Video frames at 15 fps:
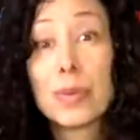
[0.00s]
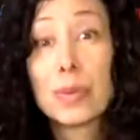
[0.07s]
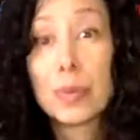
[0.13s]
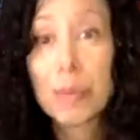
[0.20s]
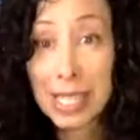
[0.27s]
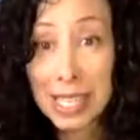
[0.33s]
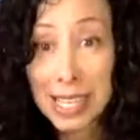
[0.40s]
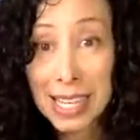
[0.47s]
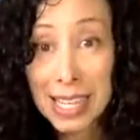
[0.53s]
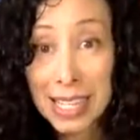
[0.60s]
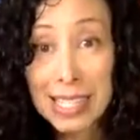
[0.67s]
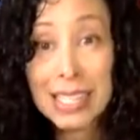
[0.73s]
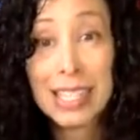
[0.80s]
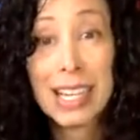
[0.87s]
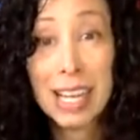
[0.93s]
We need
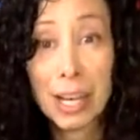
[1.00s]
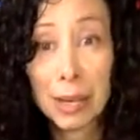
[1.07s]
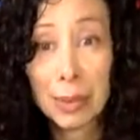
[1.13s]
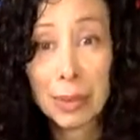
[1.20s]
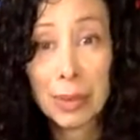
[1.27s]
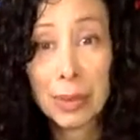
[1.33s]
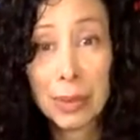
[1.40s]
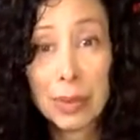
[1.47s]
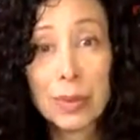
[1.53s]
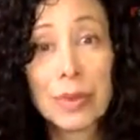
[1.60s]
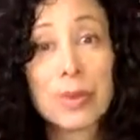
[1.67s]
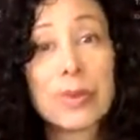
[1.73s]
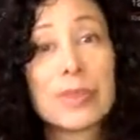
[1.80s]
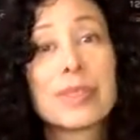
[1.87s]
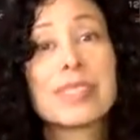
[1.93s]
to help you
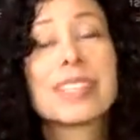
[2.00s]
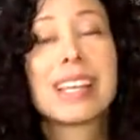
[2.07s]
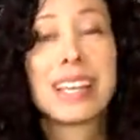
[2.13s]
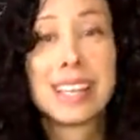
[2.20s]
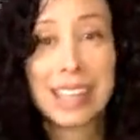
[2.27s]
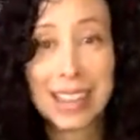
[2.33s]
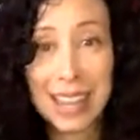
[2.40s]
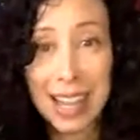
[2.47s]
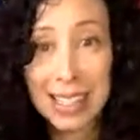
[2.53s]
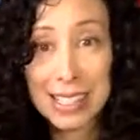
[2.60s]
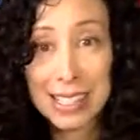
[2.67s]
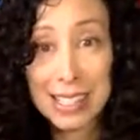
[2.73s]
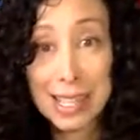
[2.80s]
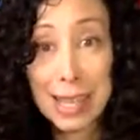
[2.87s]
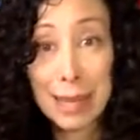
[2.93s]
take that
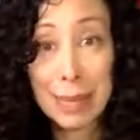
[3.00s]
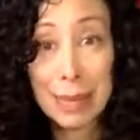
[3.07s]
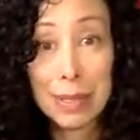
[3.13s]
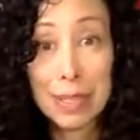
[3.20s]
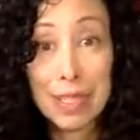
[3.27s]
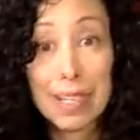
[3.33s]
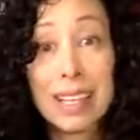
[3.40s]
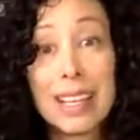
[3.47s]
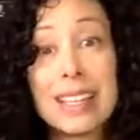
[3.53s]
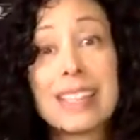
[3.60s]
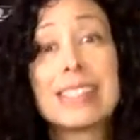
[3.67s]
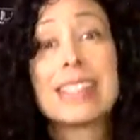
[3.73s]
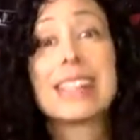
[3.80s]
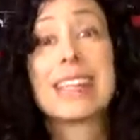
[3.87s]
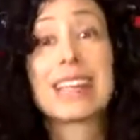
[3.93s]
step and
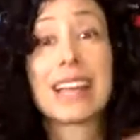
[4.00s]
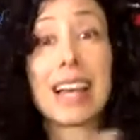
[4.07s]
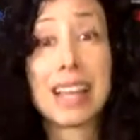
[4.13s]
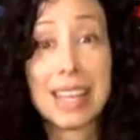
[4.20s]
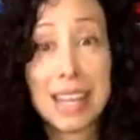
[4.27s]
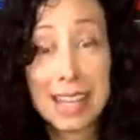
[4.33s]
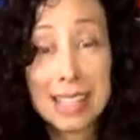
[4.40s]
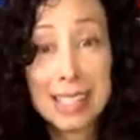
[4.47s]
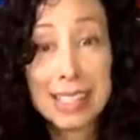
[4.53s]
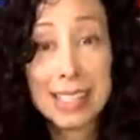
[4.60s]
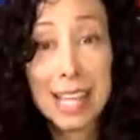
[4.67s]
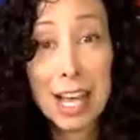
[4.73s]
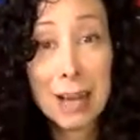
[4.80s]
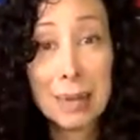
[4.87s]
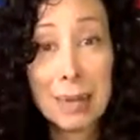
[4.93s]
take that next
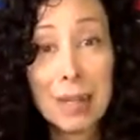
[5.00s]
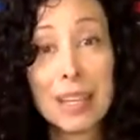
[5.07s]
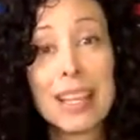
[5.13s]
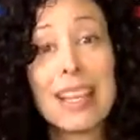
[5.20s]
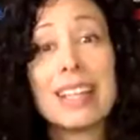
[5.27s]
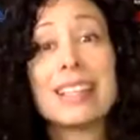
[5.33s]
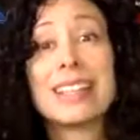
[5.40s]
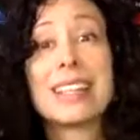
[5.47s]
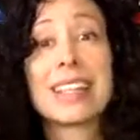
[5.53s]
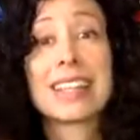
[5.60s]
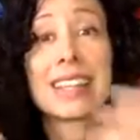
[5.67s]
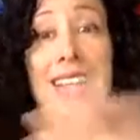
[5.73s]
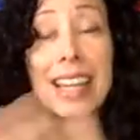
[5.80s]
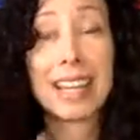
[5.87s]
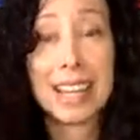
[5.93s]
step and take
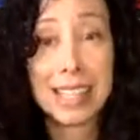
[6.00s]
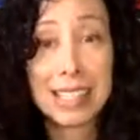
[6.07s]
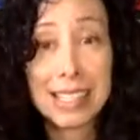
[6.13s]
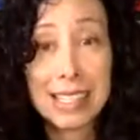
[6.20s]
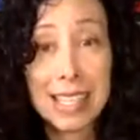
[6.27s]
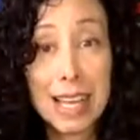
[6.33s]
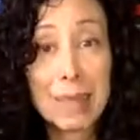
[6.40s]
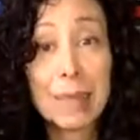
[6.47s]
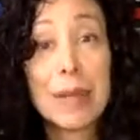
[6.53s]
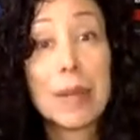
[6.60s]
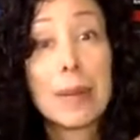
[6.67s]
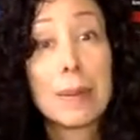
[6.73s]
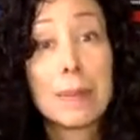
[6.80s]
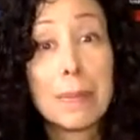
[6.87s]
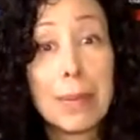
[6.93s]
that next step.
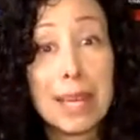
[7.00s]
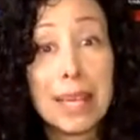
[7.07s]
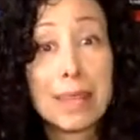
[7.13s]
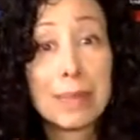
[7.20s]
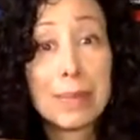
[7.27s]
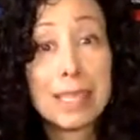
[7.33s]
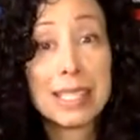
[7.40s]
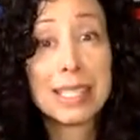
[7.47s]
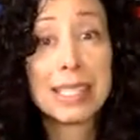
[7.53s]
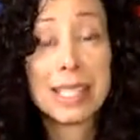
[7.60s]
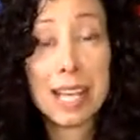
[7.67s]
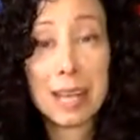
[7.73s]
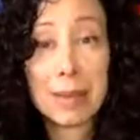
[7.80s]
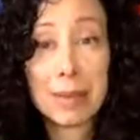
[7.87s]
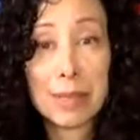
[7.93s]
Baby
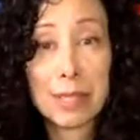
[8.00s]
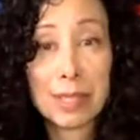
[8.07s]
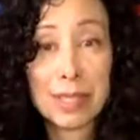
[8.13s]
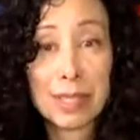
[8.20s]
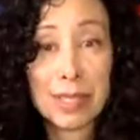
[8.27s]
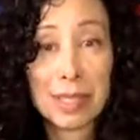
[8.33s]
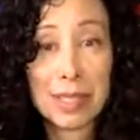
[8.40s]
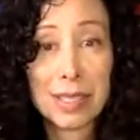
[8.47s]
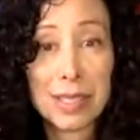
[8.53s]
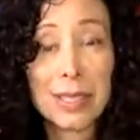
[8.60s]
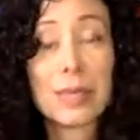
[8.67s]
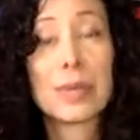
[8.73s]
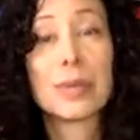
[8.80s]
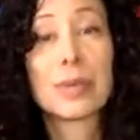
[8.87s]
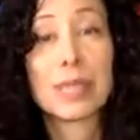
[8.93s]
steps
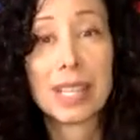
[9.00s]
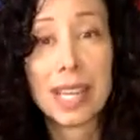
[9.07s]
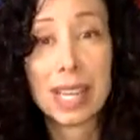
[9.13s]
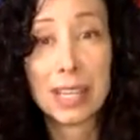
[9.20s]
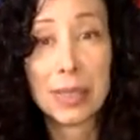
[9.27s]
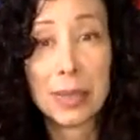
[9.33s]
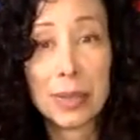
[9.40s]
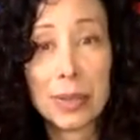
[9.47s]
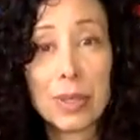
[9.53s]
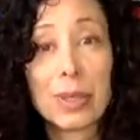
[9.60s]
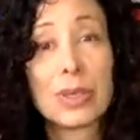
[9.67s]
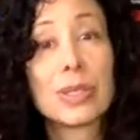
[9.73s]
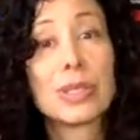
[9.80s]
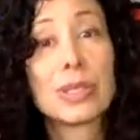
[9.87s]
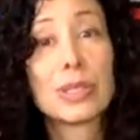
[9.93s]
will get you
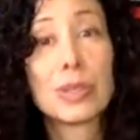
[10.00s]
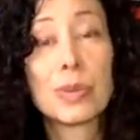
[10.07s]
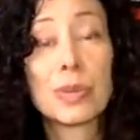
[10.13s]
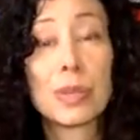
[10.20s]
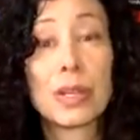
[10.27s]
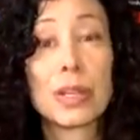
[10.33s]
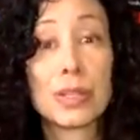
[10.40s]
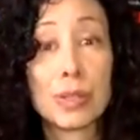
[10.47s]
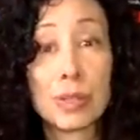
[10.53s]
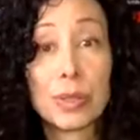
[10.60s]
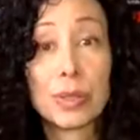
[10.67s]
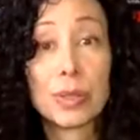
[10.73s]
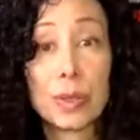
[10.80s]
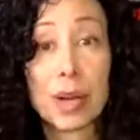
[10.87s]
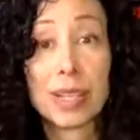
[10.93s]
to where
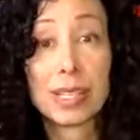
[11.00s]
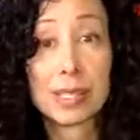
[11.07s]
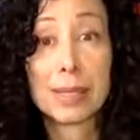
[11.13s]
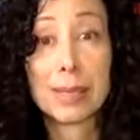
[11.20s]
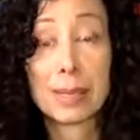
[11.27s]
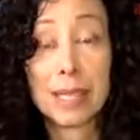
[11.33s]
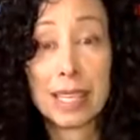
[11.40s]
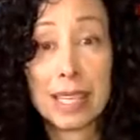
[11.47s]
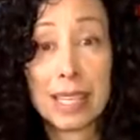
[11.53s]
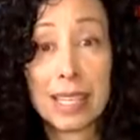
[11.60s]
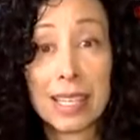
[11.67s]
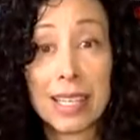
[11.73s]
you want to be